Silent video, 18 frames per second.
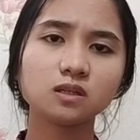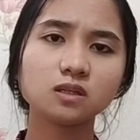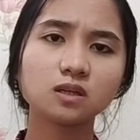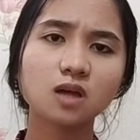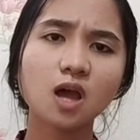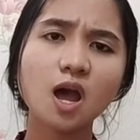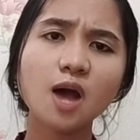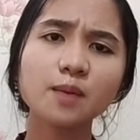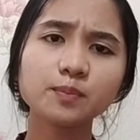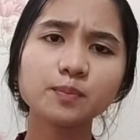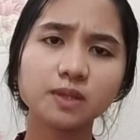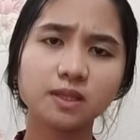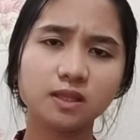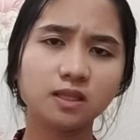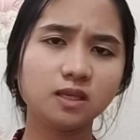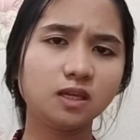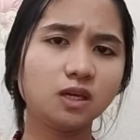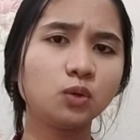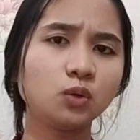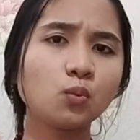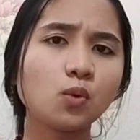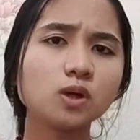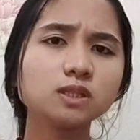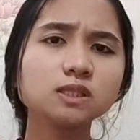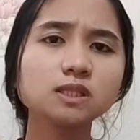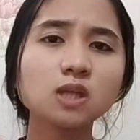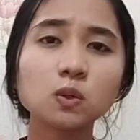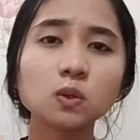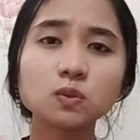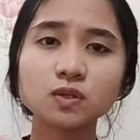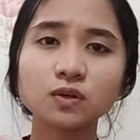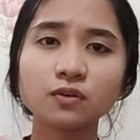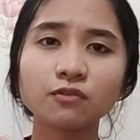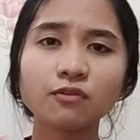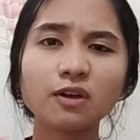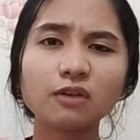complete in
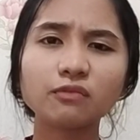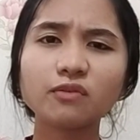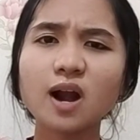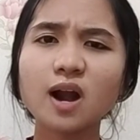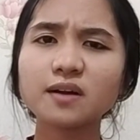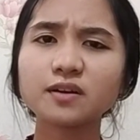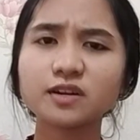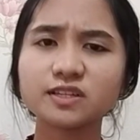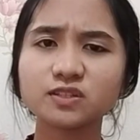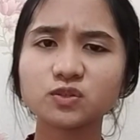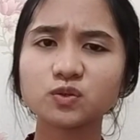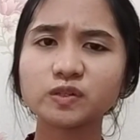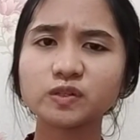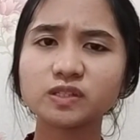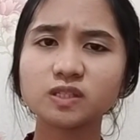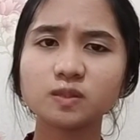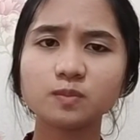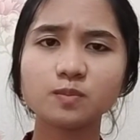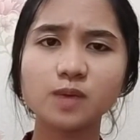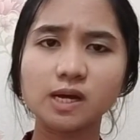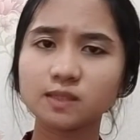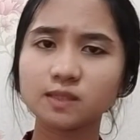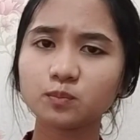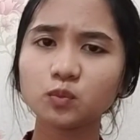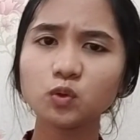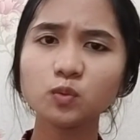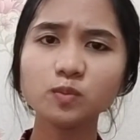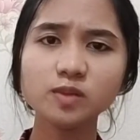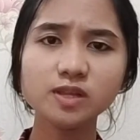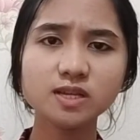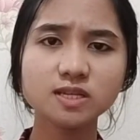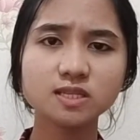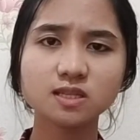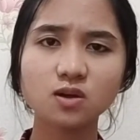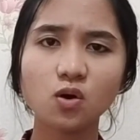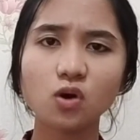1530 but published